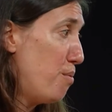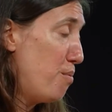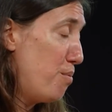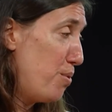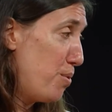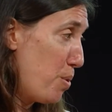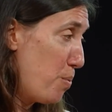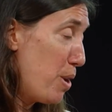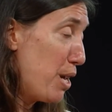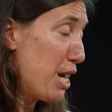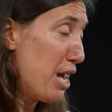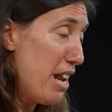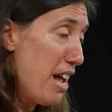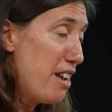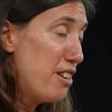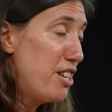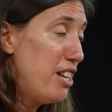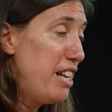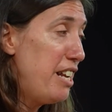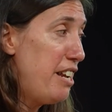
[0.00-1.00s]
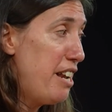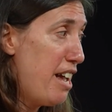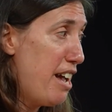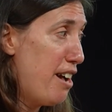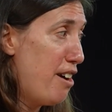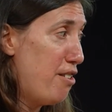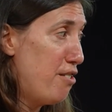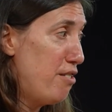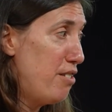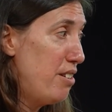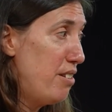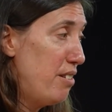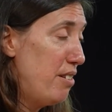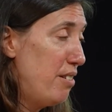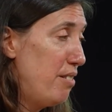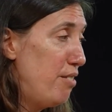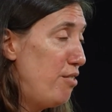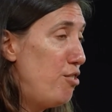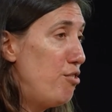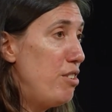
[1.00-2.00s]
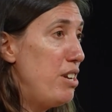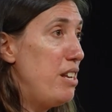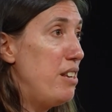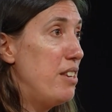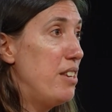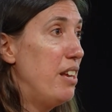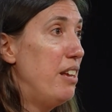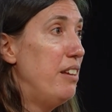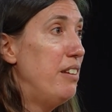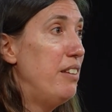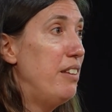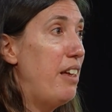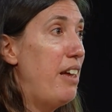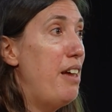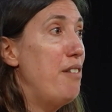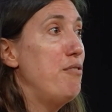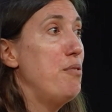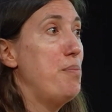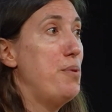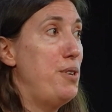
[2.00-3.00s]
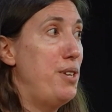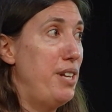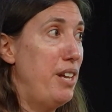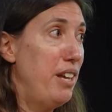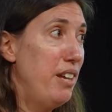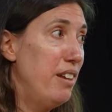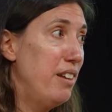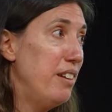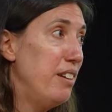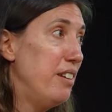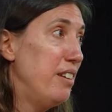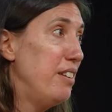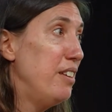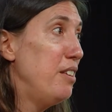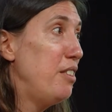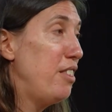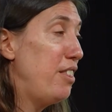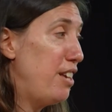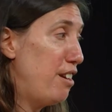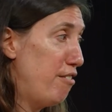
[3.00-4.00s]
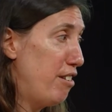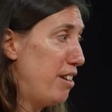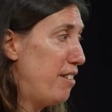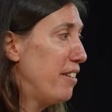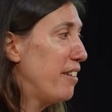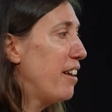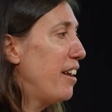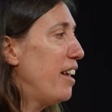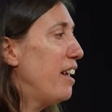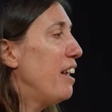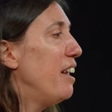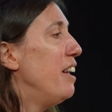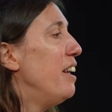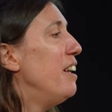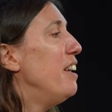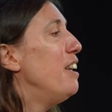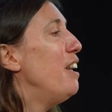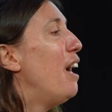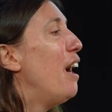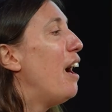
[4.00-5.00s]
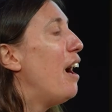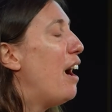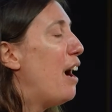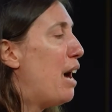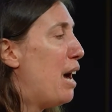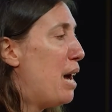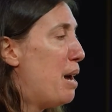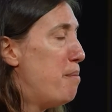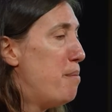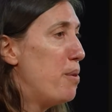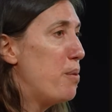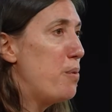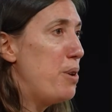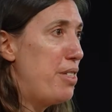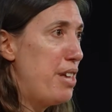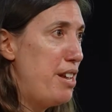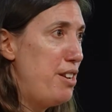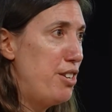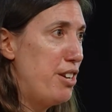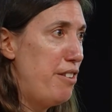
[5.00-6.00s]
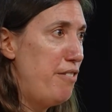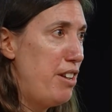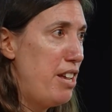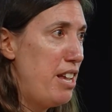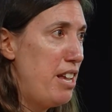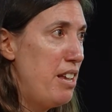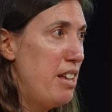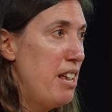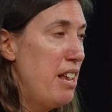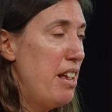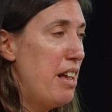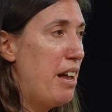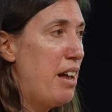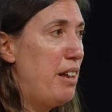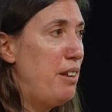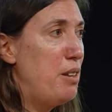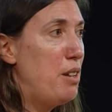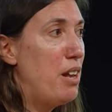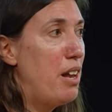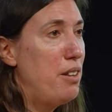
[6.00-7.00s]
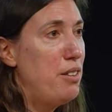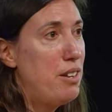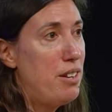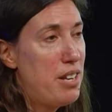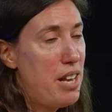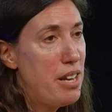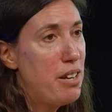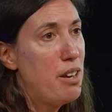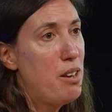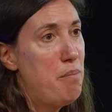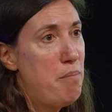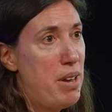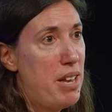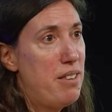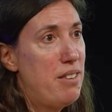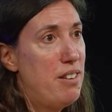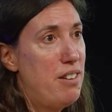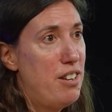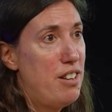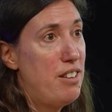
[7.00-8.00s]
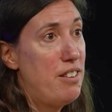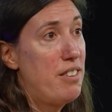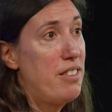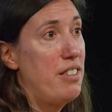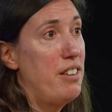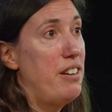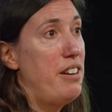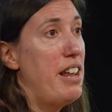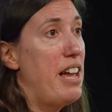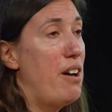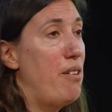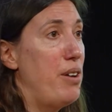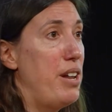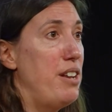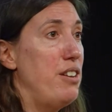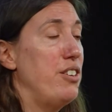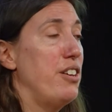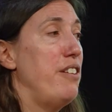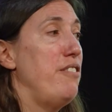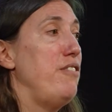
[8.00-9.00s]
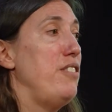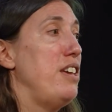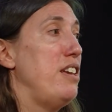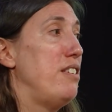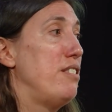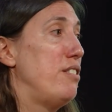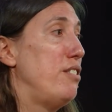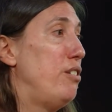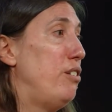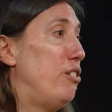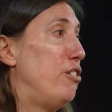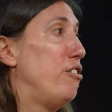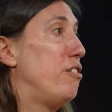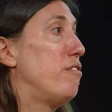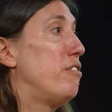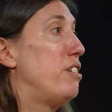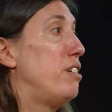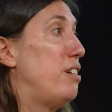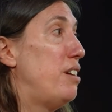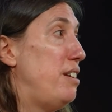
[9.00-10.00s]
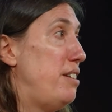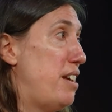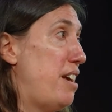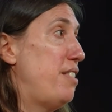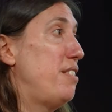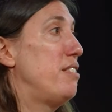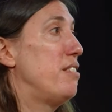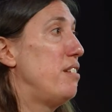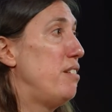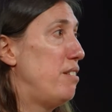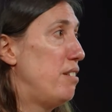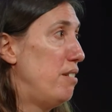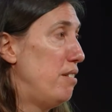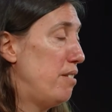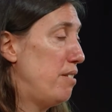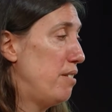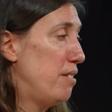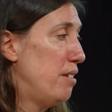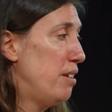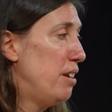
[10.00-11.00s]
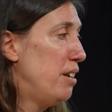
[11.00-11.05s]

we can actually now treat everybody, theoretically, with HIV. And the take-home message is that now HIV is no longer a death sentence.